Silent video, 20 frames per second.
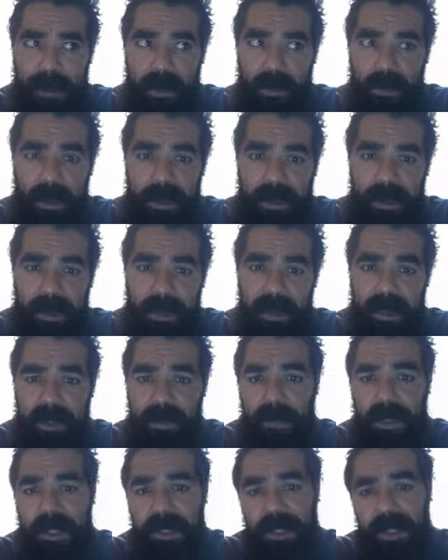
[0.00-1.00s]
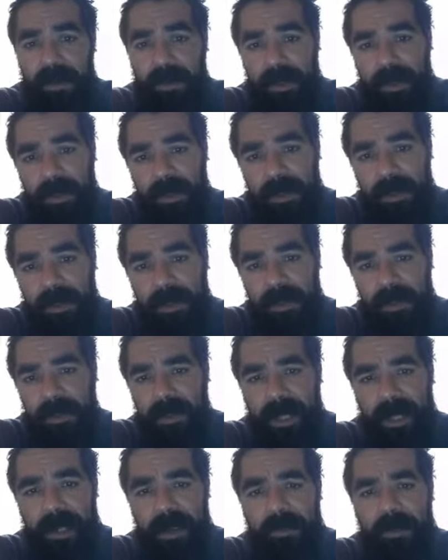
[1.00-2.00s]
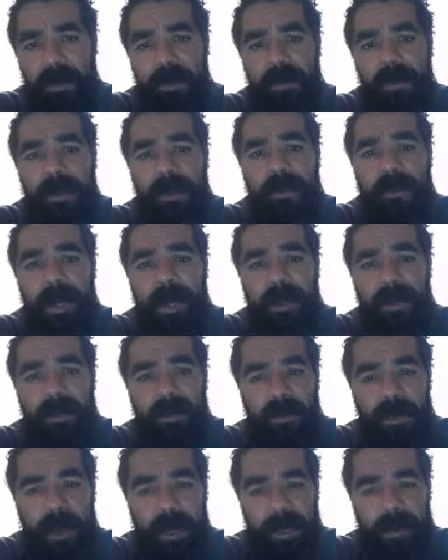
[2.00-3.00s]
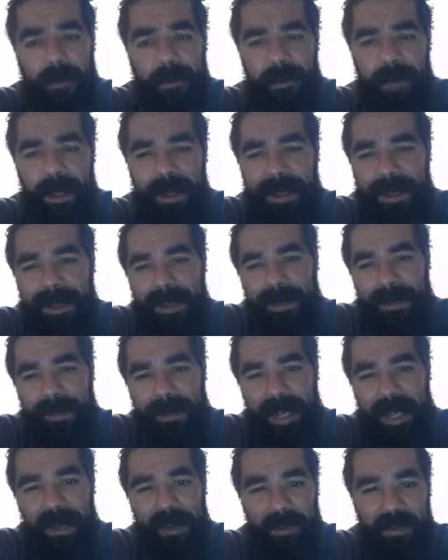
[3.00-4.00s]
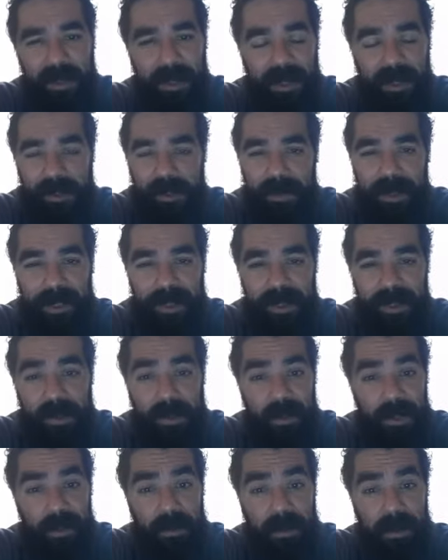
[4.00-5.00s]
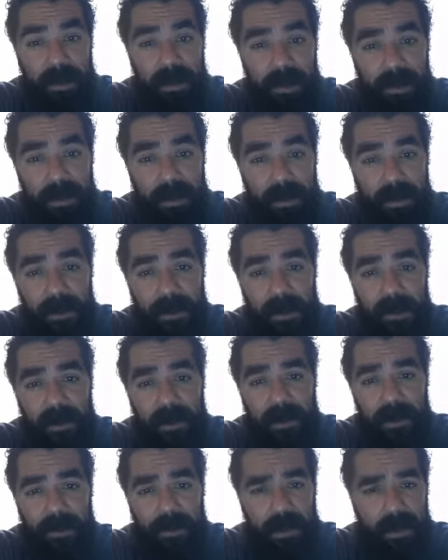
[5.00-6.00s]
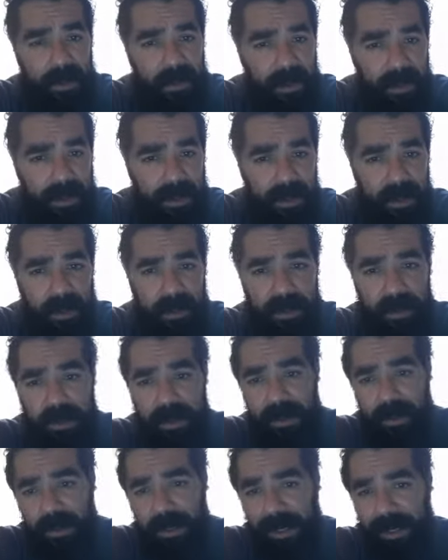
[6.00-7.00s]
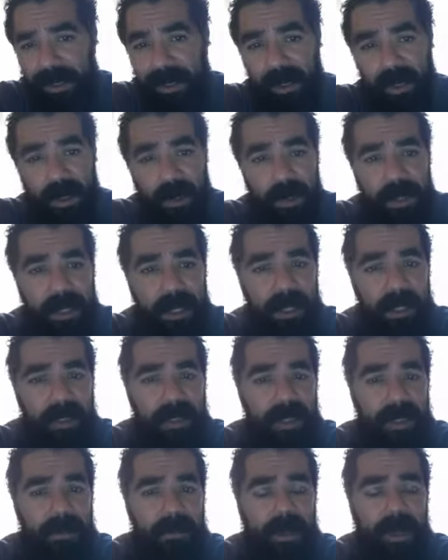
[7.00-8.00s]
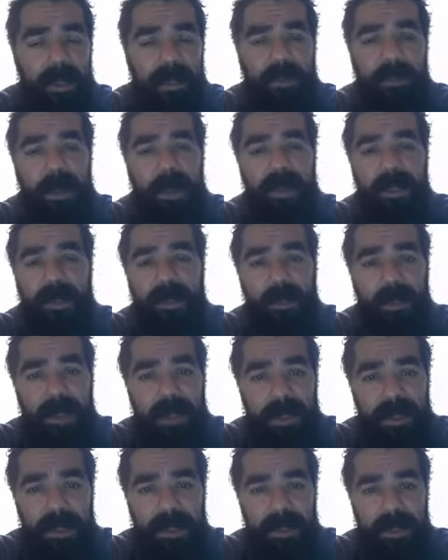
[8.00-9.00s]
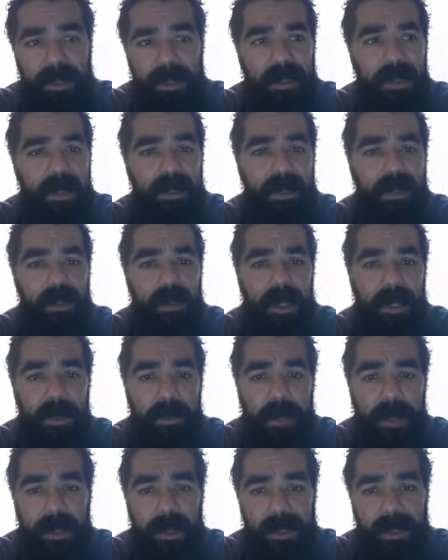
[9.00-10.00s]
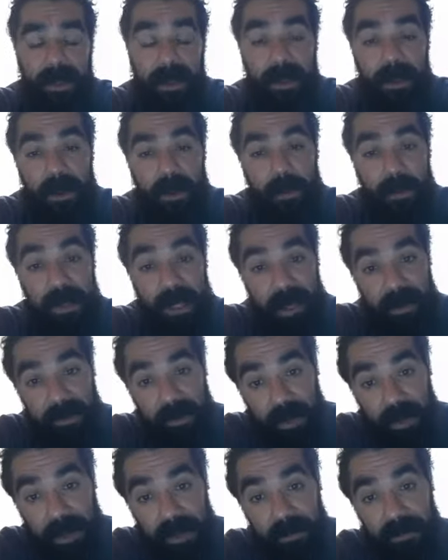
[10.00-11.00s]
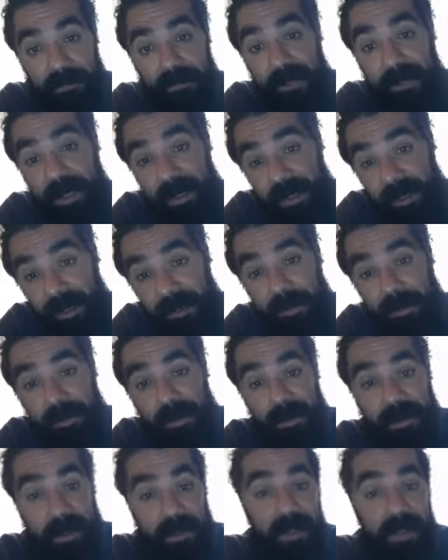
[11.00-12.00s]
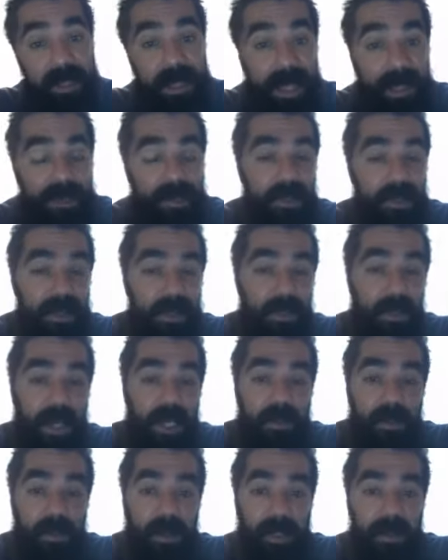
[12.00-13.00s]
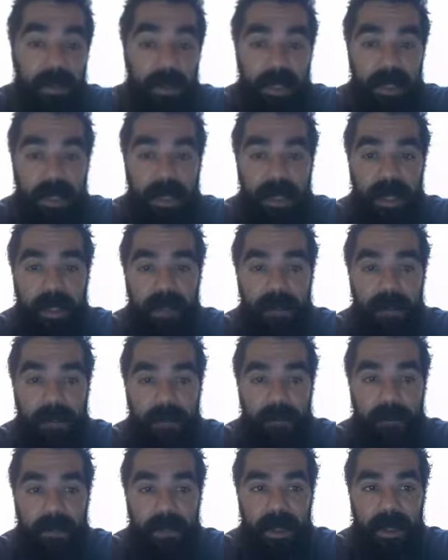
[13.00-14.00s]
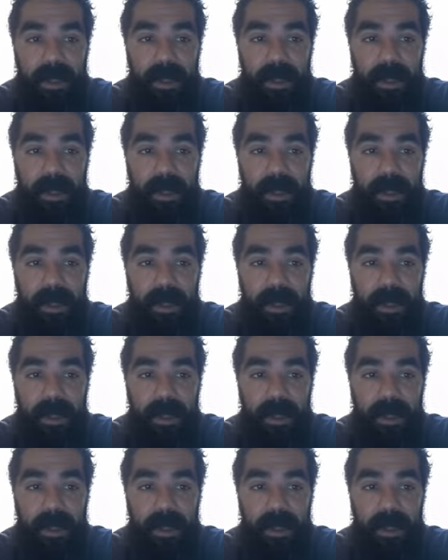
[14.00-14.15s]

what's the diminishing returns? Like I've heard with a bottle of wine paying over a hundred bucks isn't really worth it. But there's these little, little like you can always get a cheap bottle of wine that's pretty decent under 20 bucks. But now if you want medium or this and that, there's these price points where you get um,